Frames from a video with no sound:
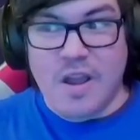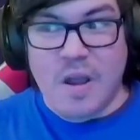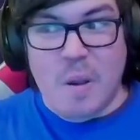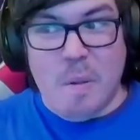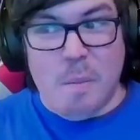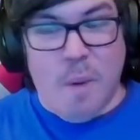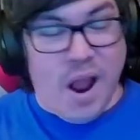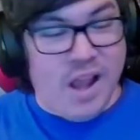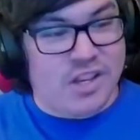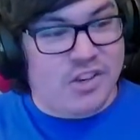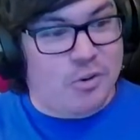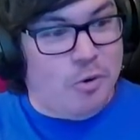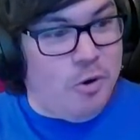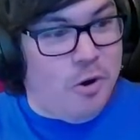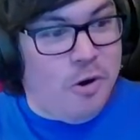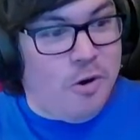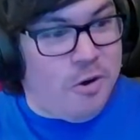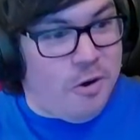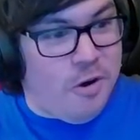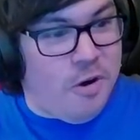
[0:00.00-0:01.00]
My
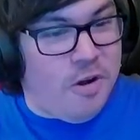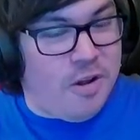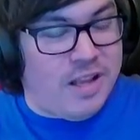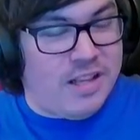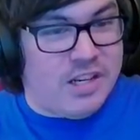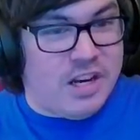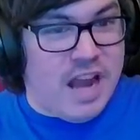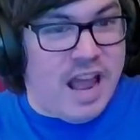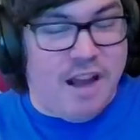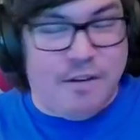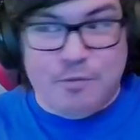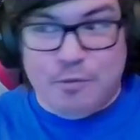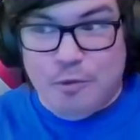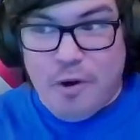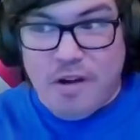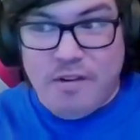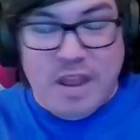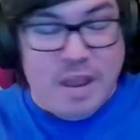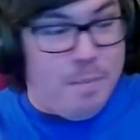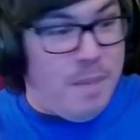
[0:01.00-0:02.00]
Squirrel Girl is gonna have
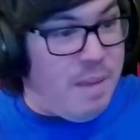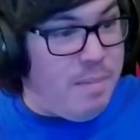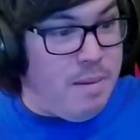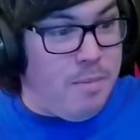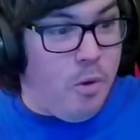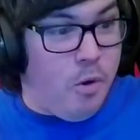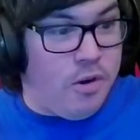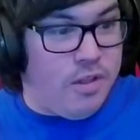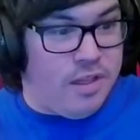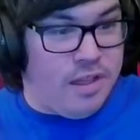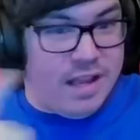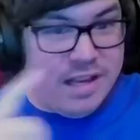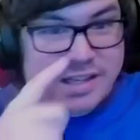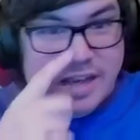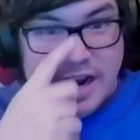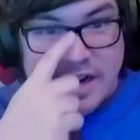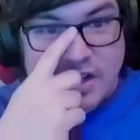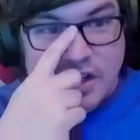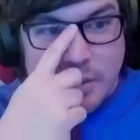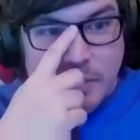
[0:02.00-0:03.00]
rough, and maybe more than this
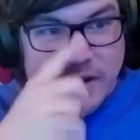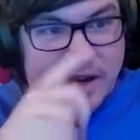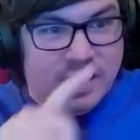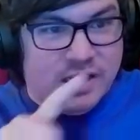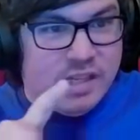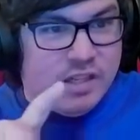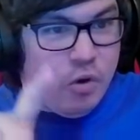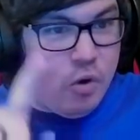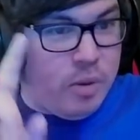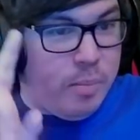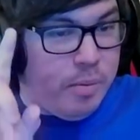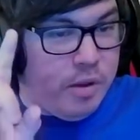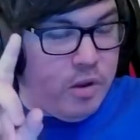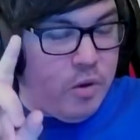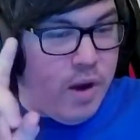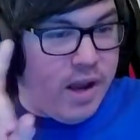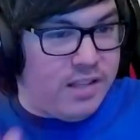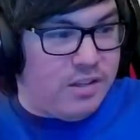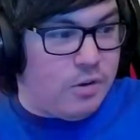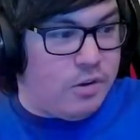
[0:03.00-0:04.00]
actually, because it's only blue
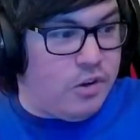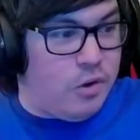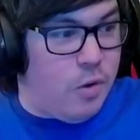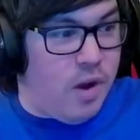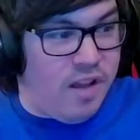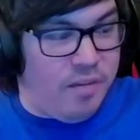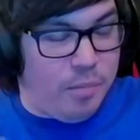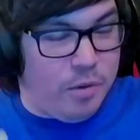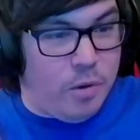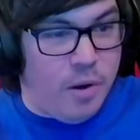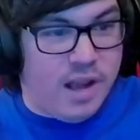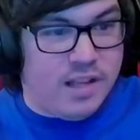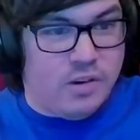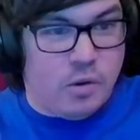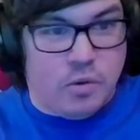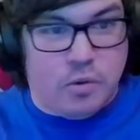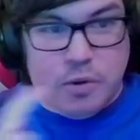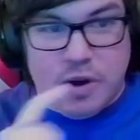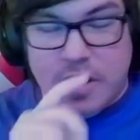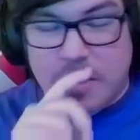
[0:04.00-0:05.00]
ISO 2, I have blue
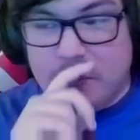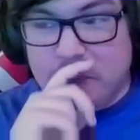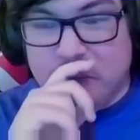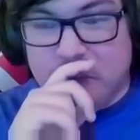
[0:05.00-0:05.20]
ISO 3.